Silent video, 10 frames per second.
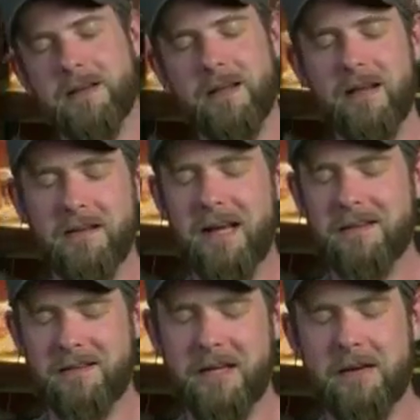
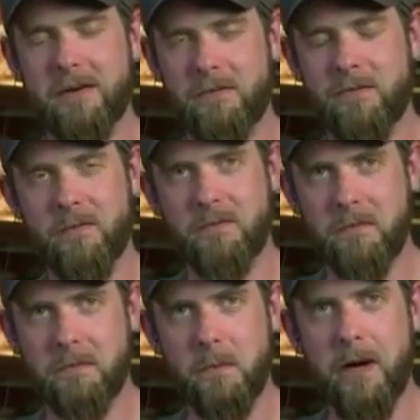that's
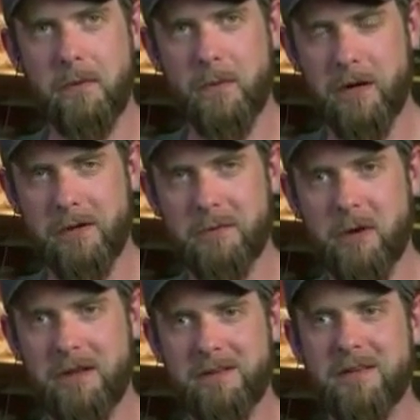why we wanted to
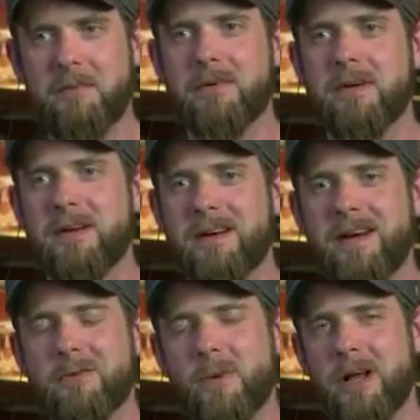bring this up
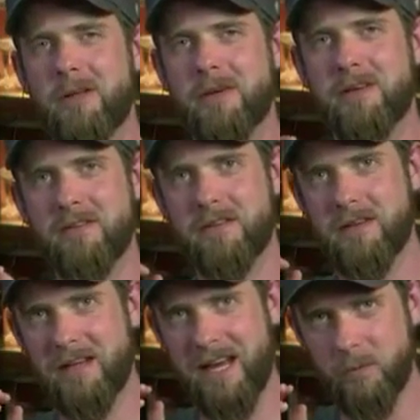as well, because
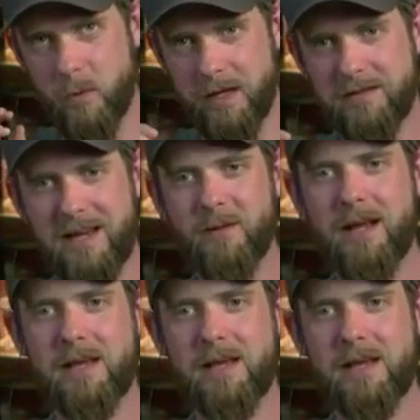it will sound like